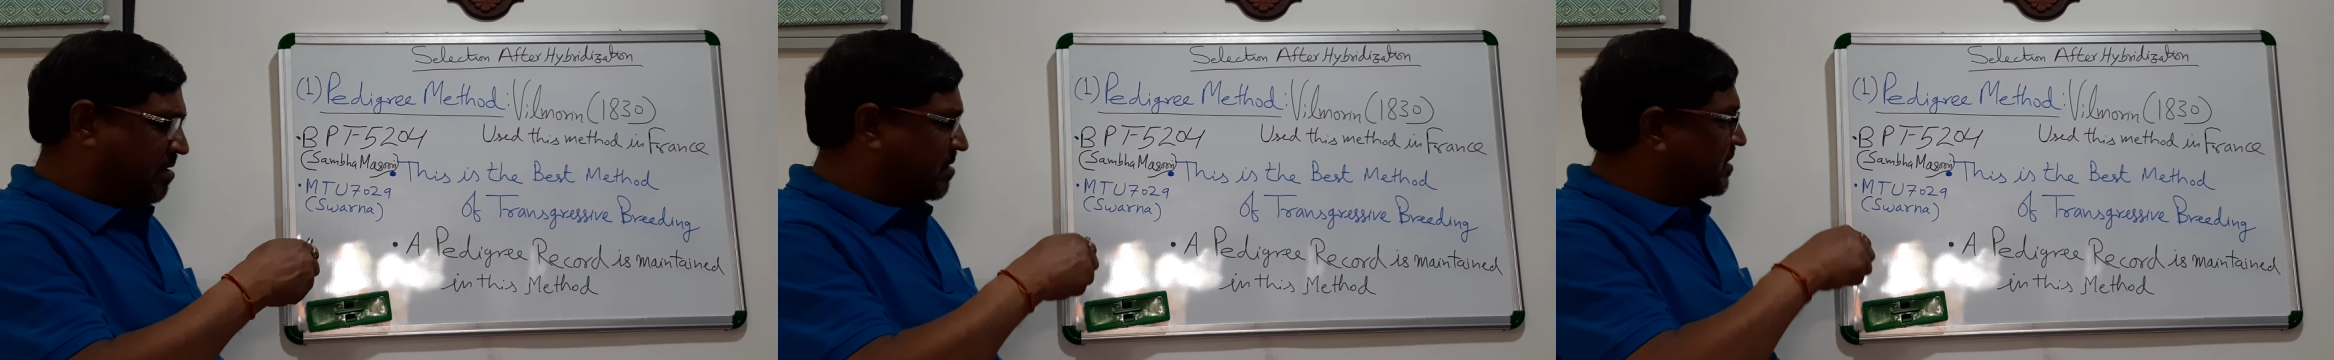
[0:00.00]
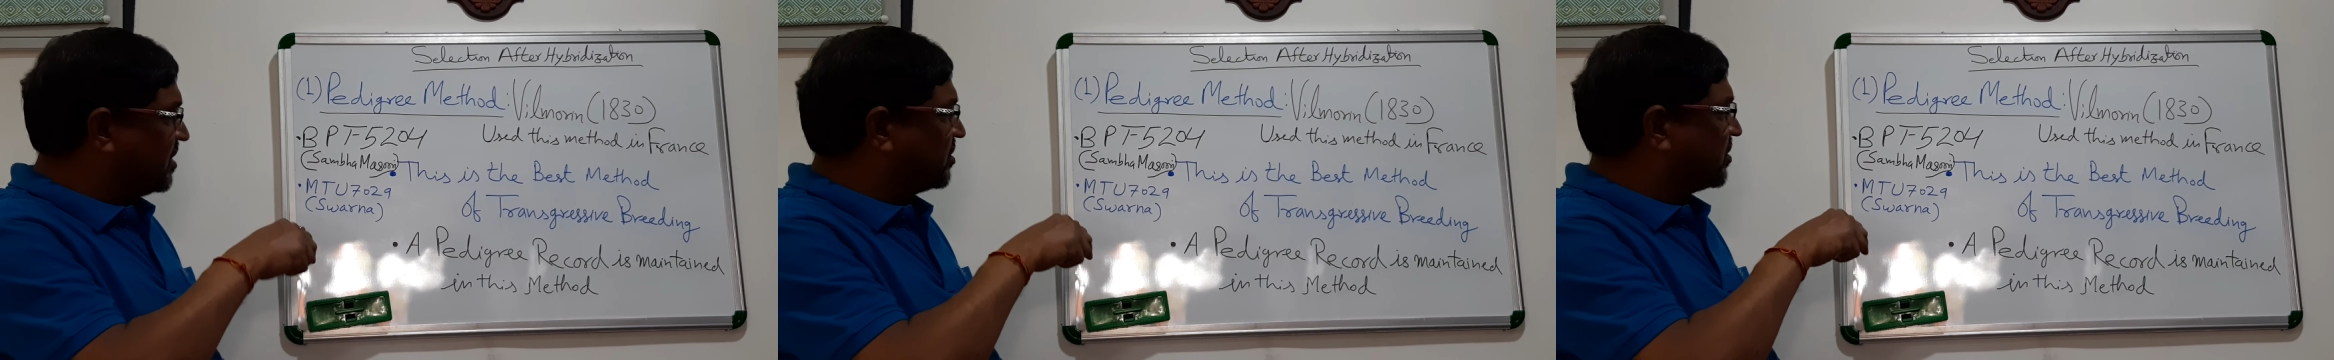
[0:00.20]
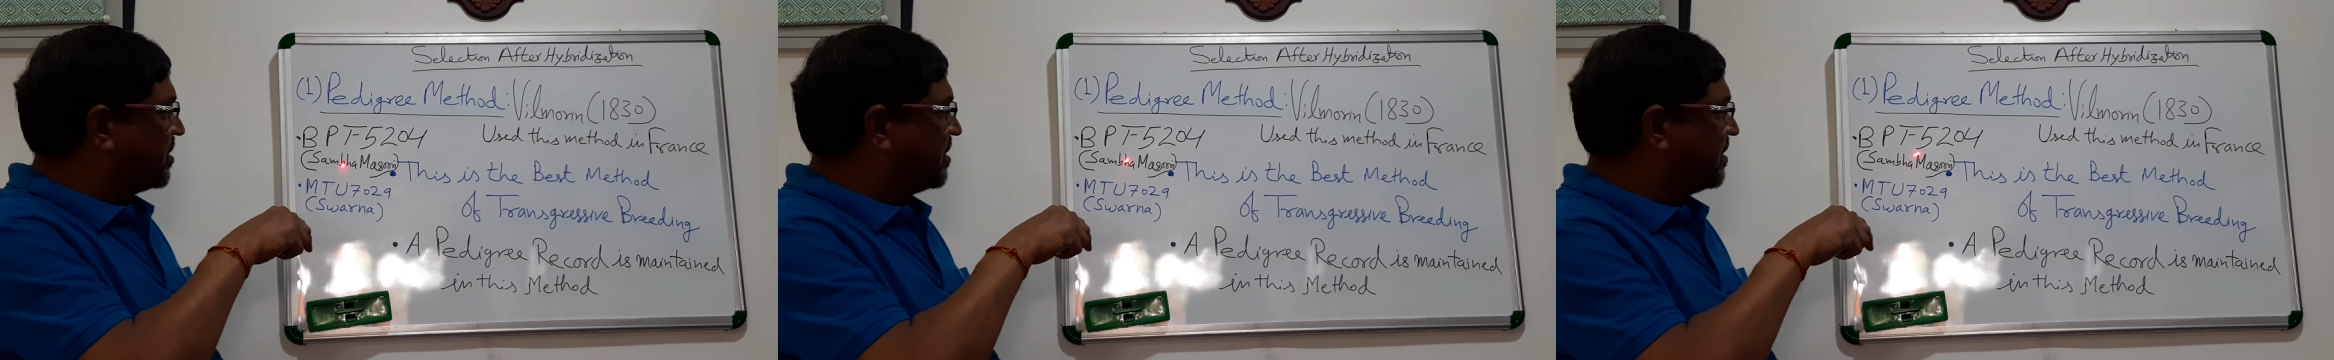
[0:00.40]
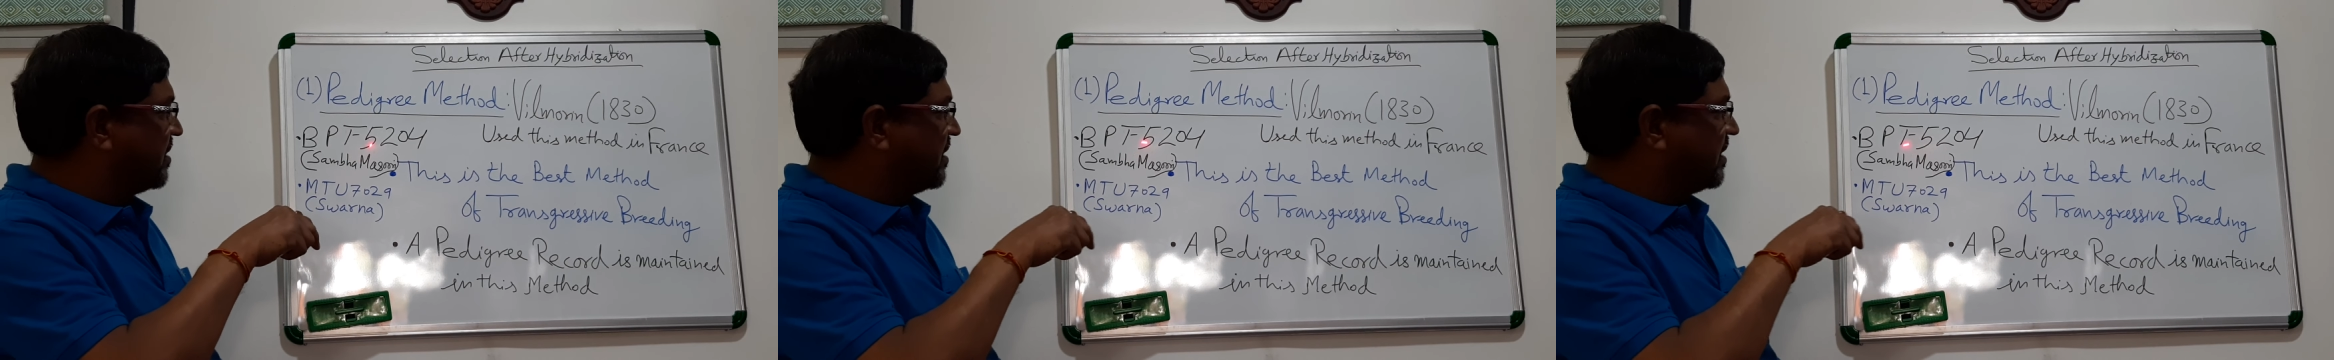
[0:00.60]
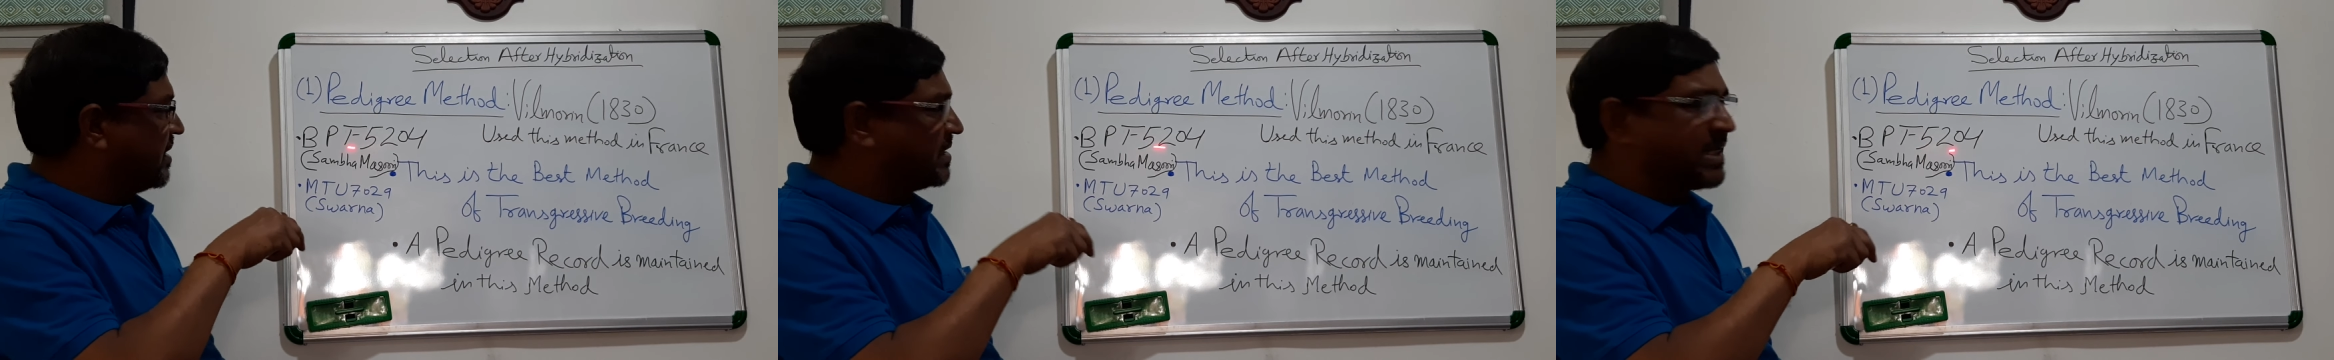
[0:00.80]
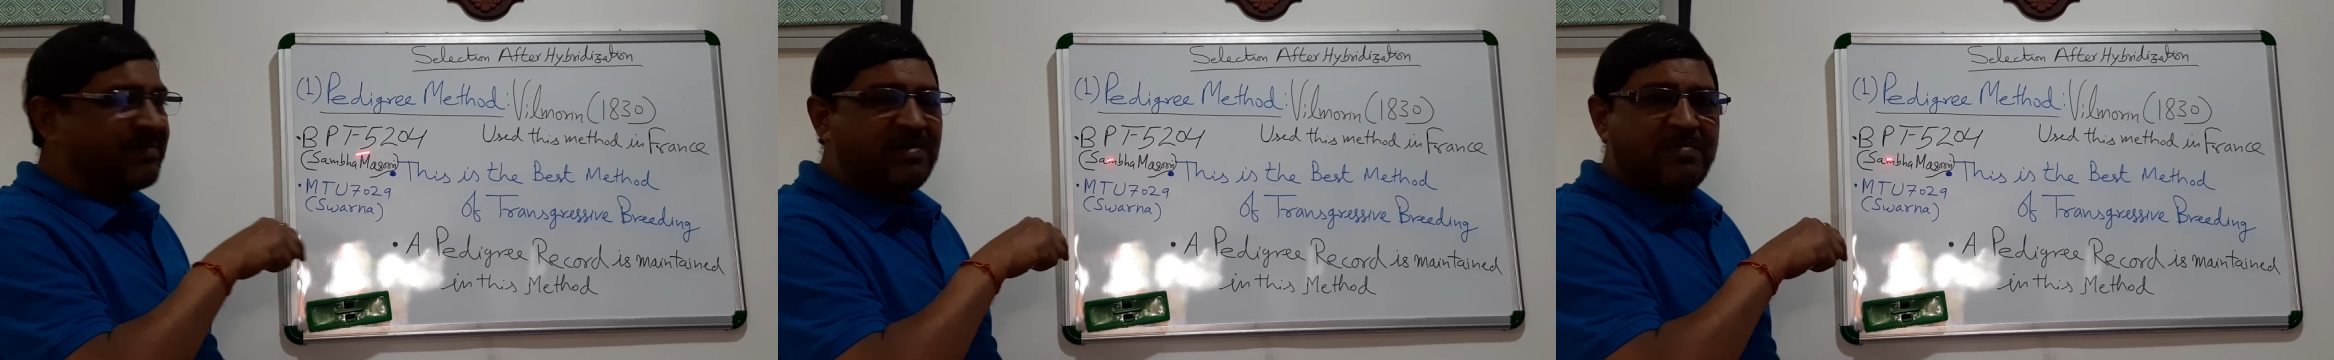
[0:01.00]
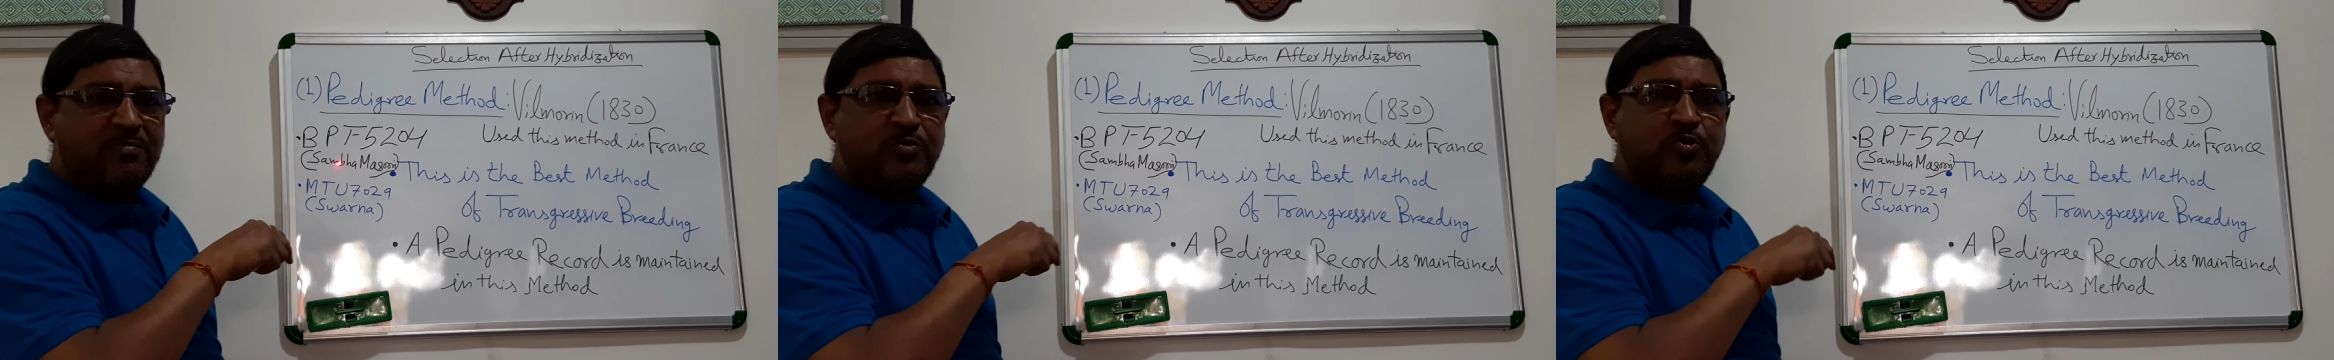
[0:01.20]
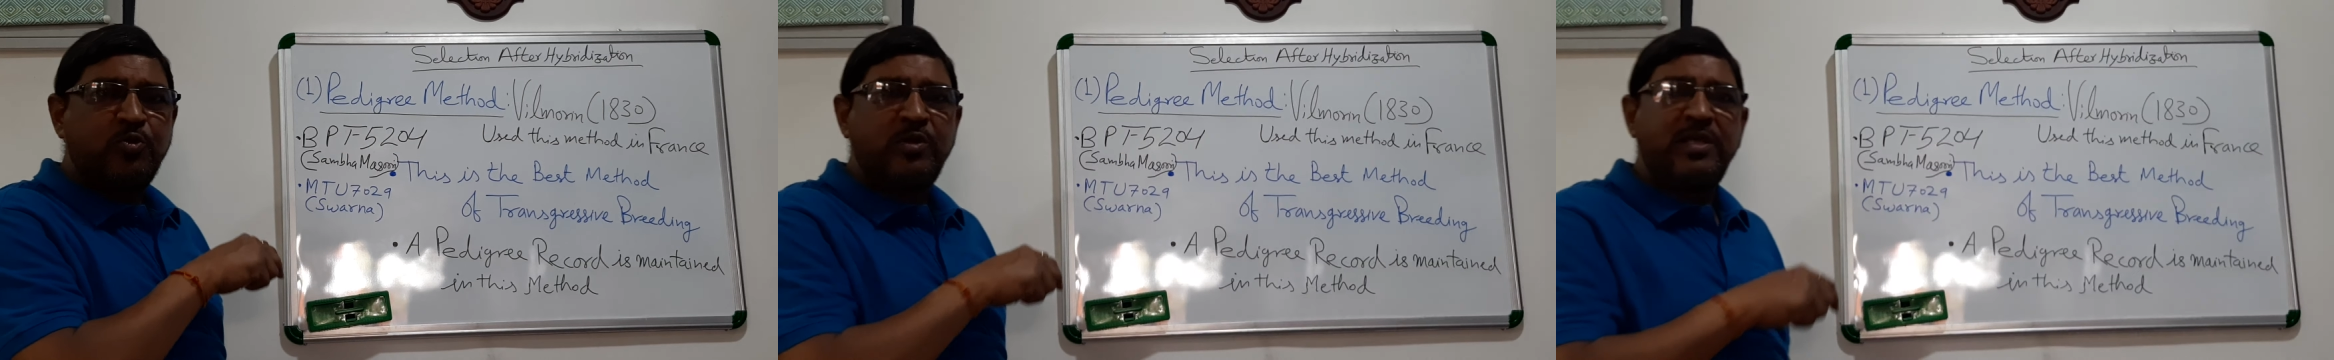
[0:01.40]
this Sambha
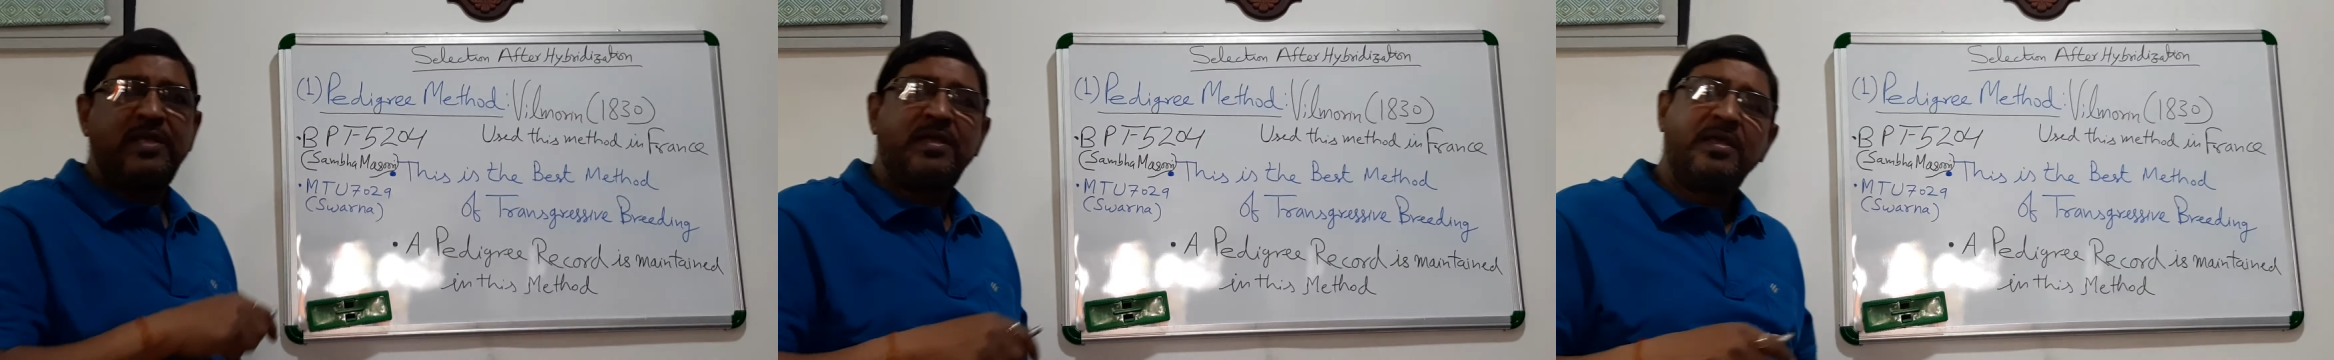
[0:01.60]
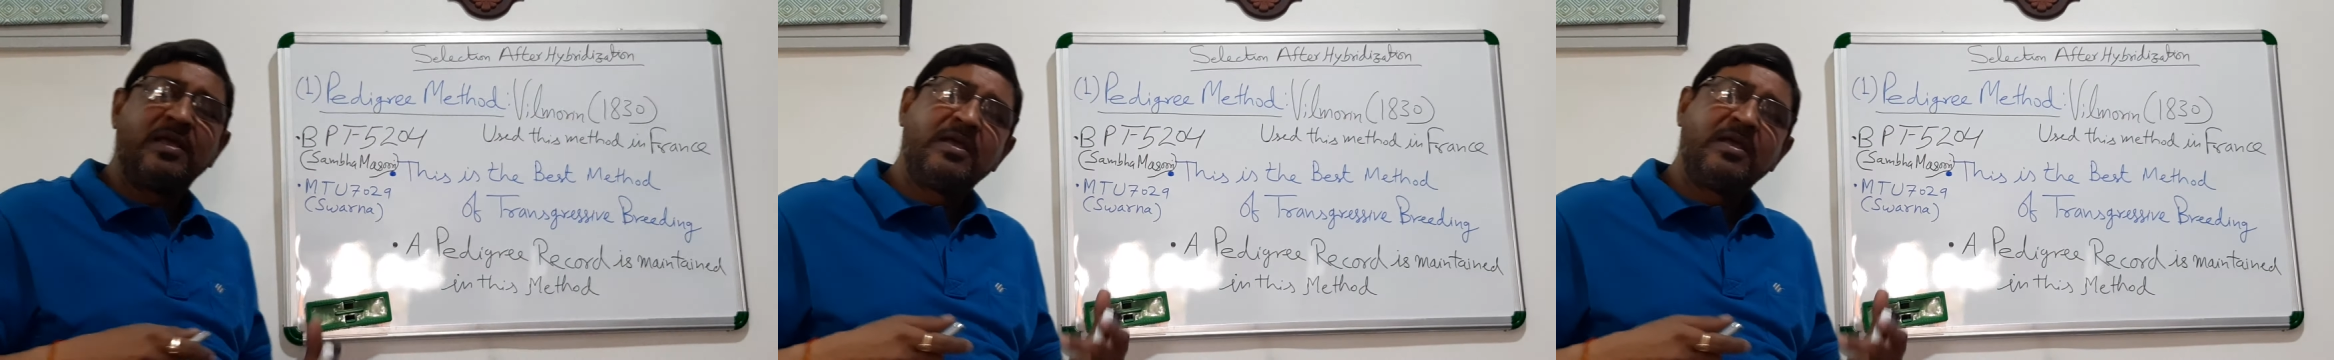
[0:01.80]
Masuri